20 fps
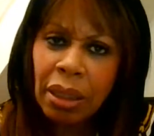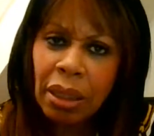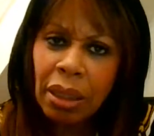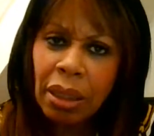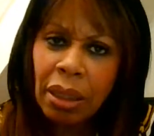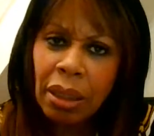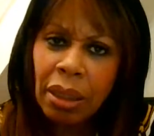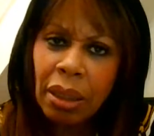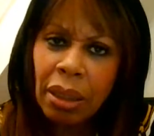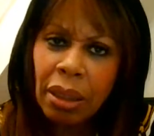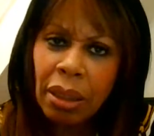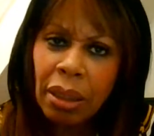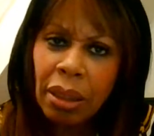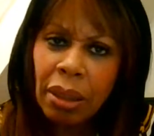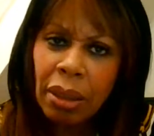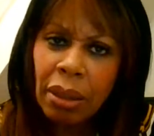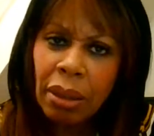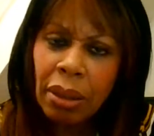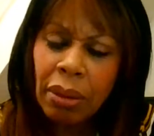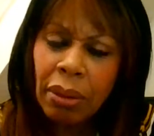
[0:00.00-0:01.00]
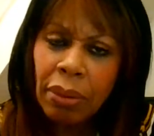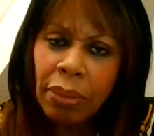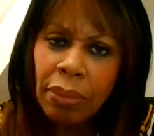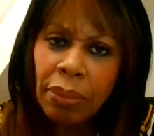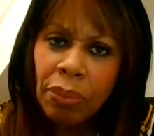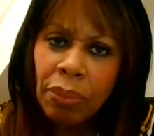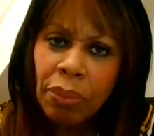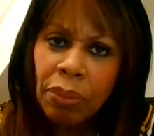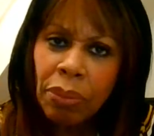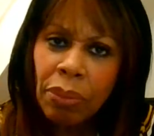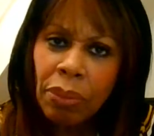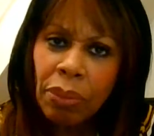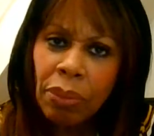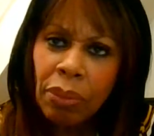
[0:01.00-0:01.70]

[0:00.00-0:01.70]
Nothing is said.